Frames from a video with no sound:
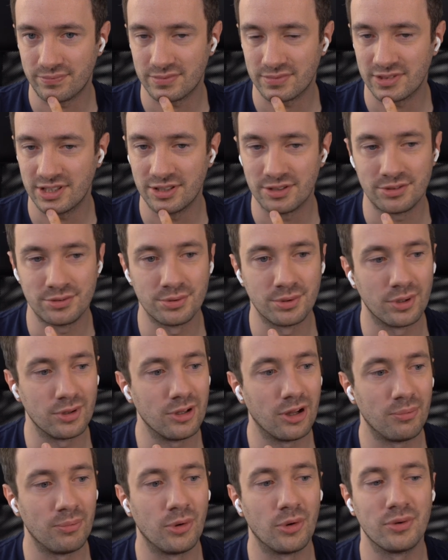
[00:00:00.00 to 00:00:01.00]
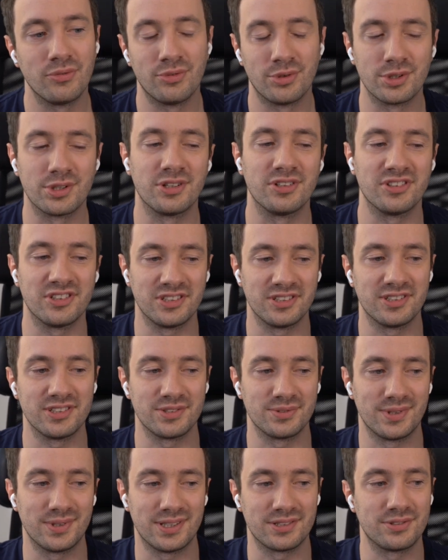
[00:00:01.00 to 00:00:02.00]
they do a lot more info content
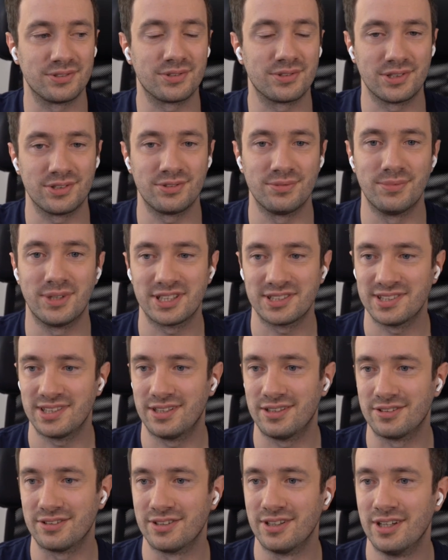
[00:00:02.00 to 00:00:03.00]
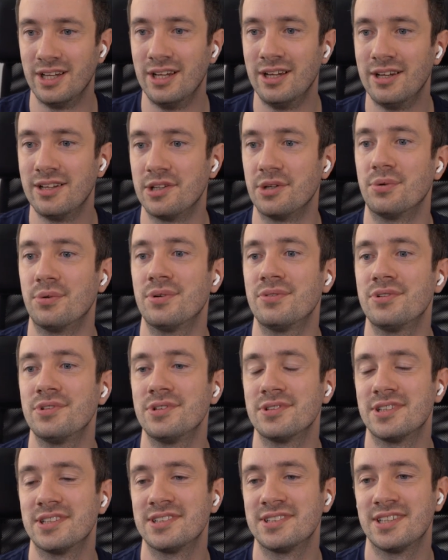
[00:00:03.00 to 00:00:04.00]
as well to try to max out their revenue
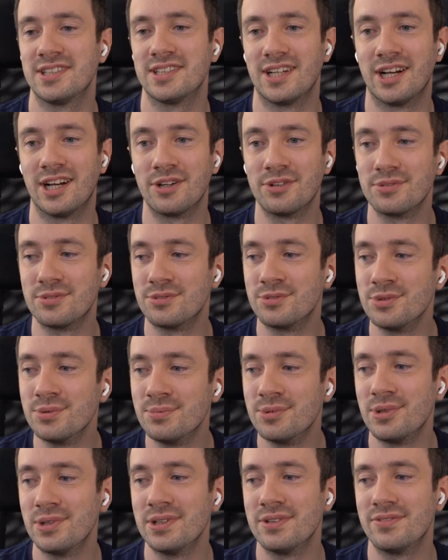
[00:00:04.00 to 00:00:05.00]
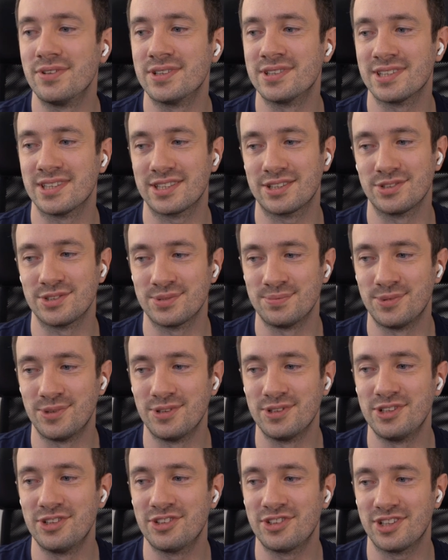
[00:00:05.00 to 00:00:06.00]
on that side. I do believe it's like a small
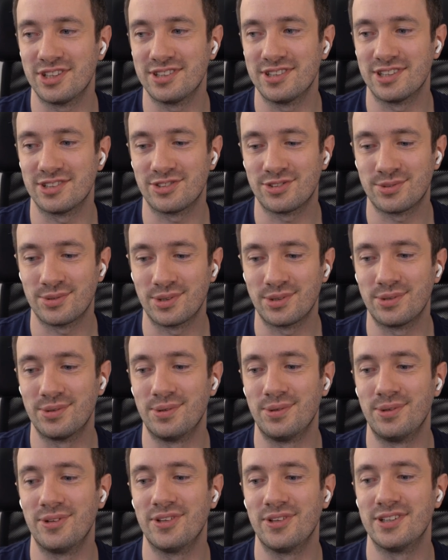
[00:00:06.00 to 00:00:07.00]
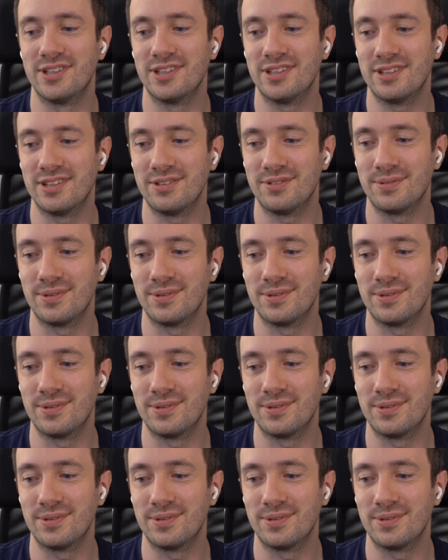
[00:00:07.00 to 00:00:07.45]
niche site that struck gold, and then